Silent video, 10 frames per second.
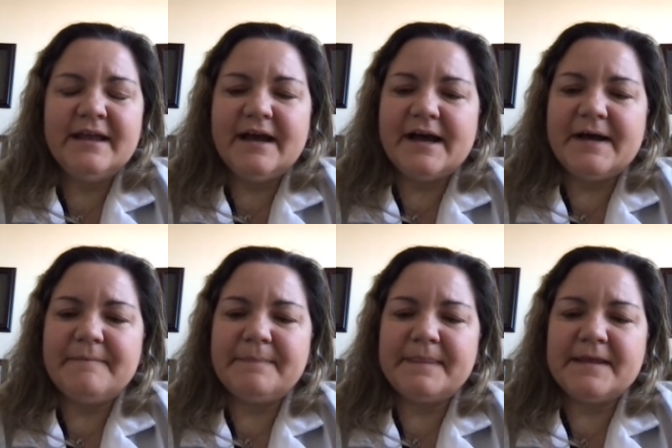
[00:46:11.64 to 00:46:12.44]

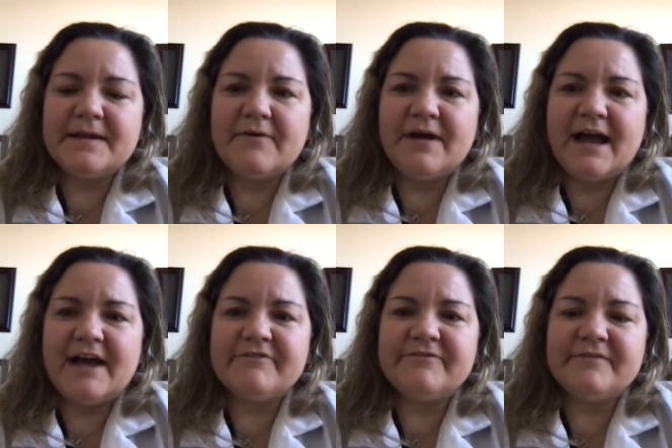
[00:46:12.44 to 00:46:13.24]
um, you know
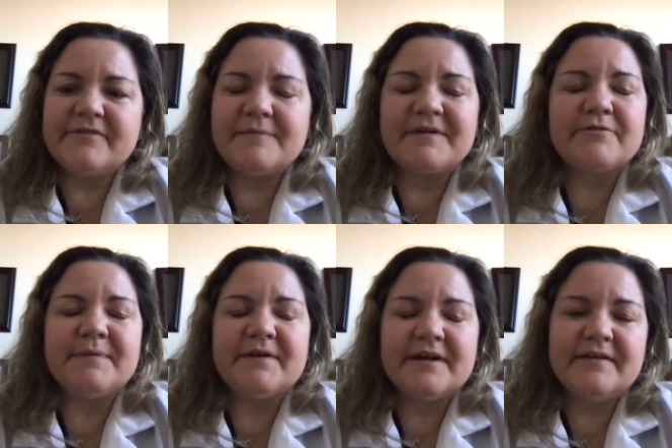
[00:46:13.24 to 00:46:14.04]
have some
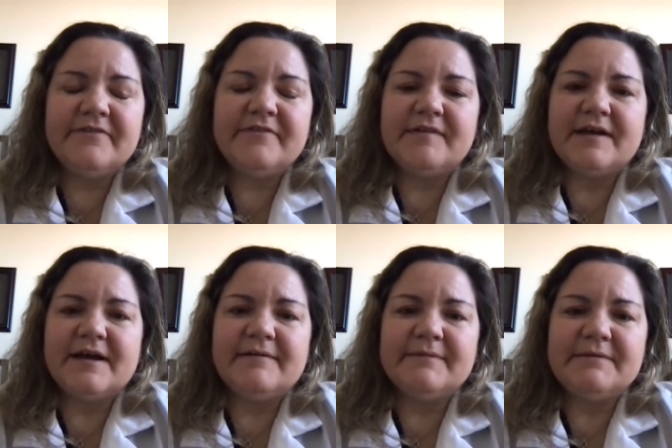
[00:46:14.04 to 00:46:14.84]
experience
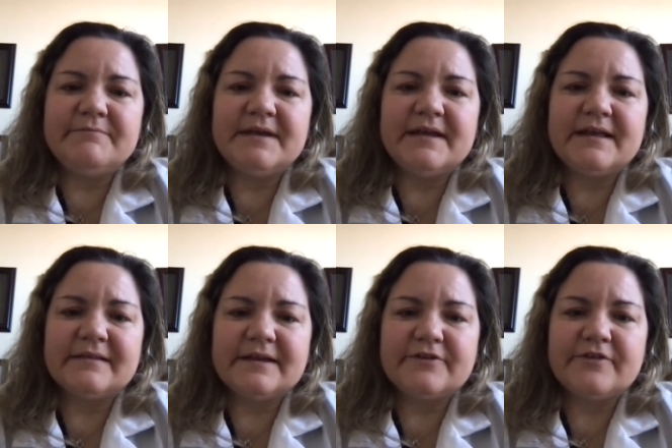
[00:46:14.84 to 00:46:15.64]
um, in being in
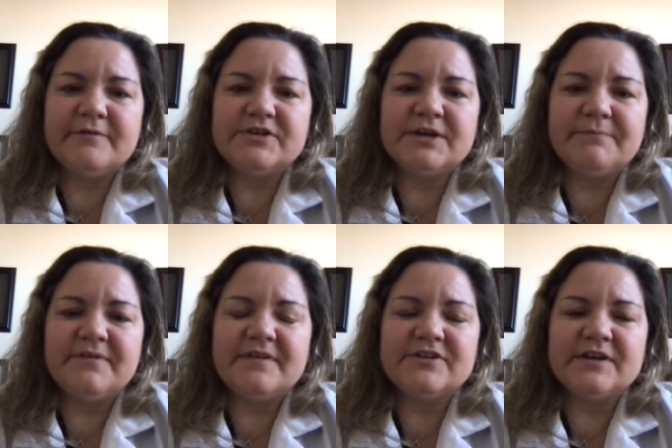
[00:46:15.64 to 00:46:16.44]
leadership
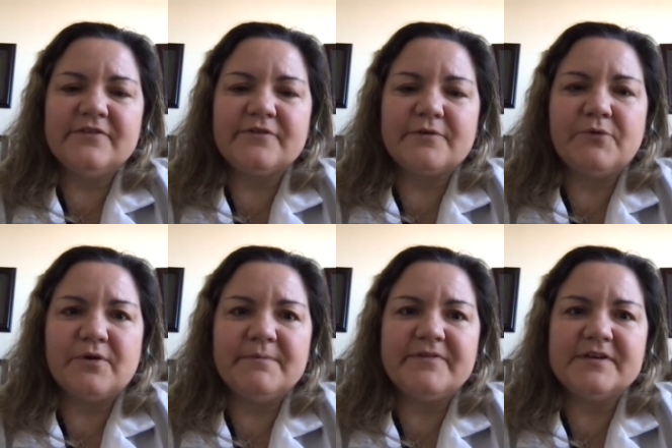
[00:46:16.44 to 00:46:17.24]
positions or
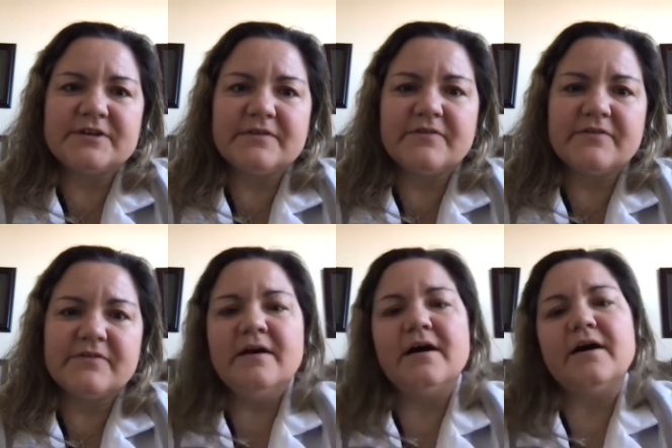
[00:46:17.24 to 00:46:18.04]
board positions
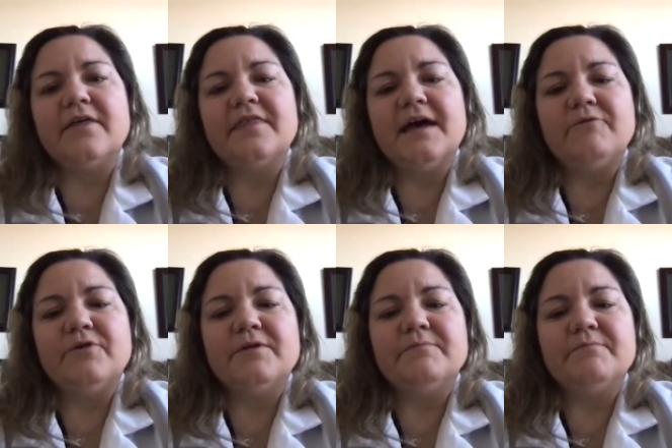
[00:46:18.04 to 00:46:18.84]
uh, that
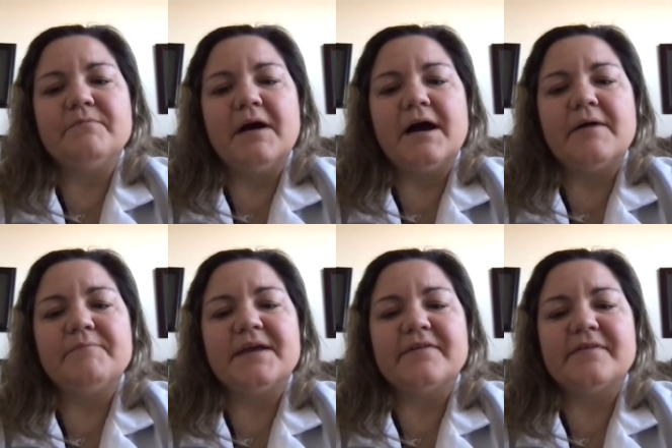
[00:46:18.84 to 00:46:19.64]
would. Uh,
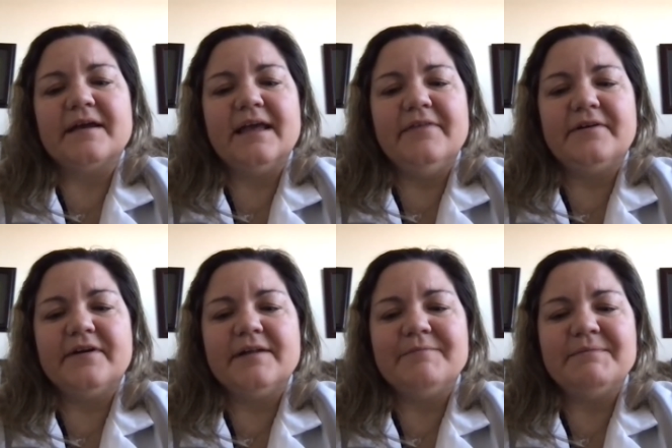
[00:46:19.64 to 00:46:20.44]
because again, they're
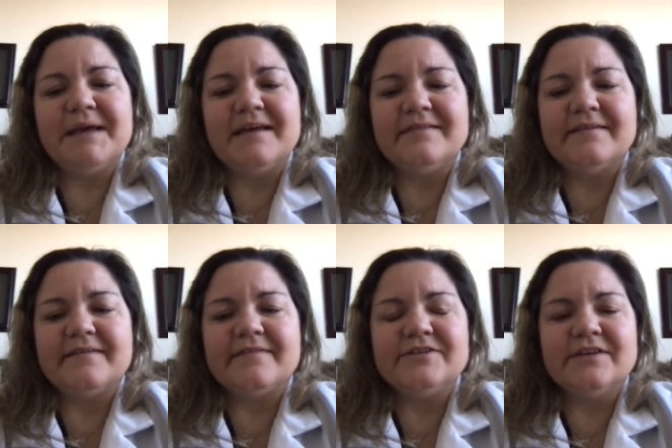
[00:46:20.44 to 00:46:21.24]
going to be making the
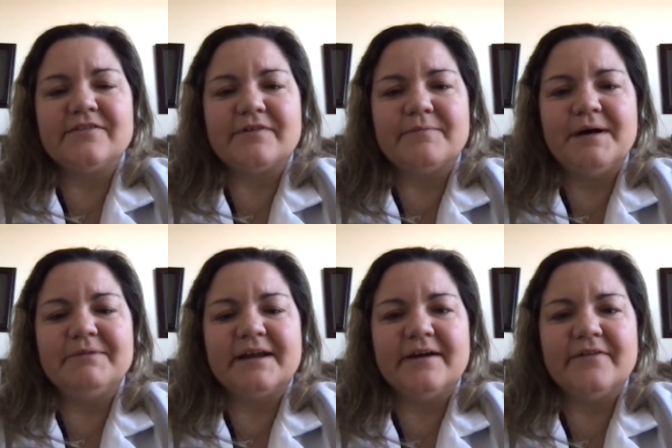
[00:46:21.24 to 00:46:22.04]
decisions for the
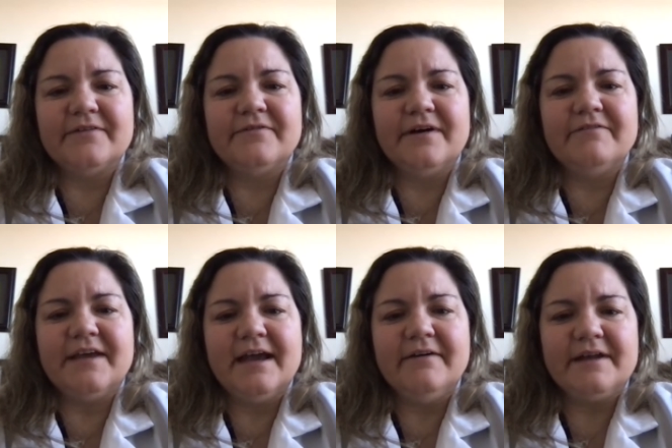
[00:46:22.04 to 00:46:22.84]
public health of, of the
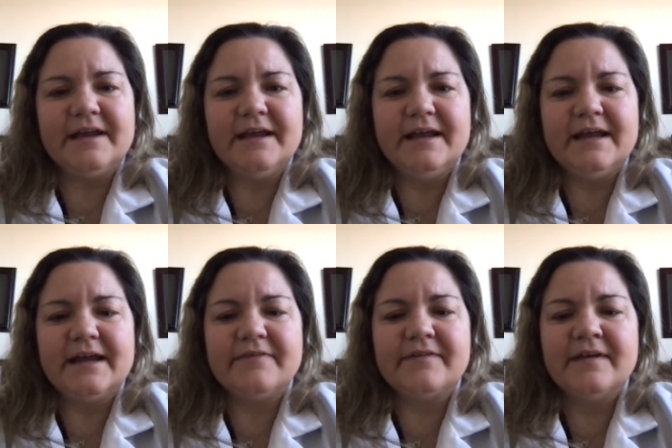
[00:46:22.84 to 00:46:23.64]
county,
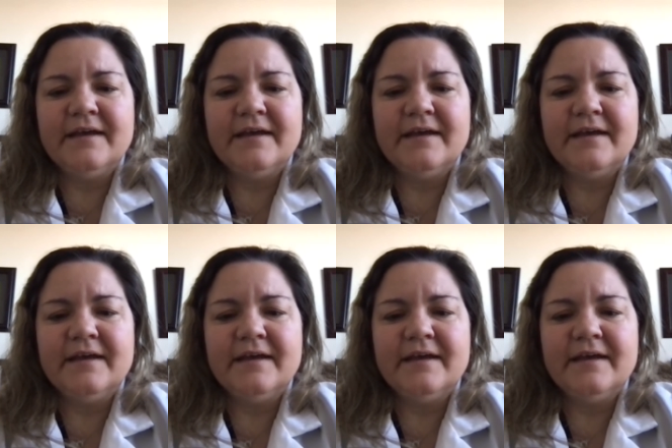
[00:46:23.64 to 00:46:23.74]
and